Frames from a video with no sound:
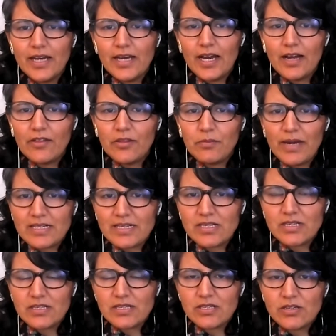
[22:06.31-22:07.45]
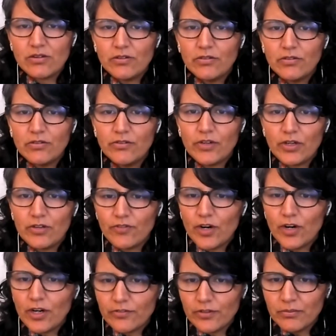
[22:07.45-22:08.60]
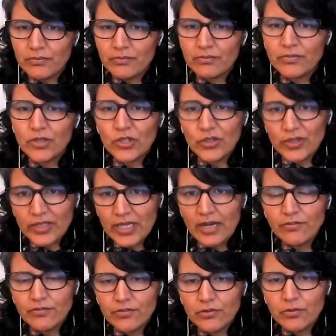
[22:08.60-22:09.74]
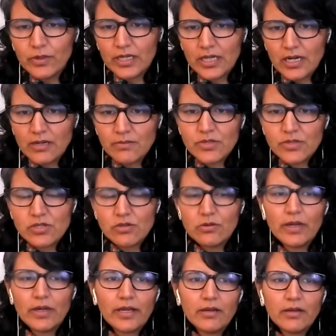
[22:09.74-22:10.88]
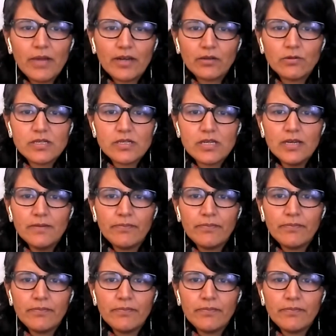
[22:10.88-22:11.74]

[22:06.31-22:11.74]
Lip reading: the best is still very far from good enough when it comes to income adequacy.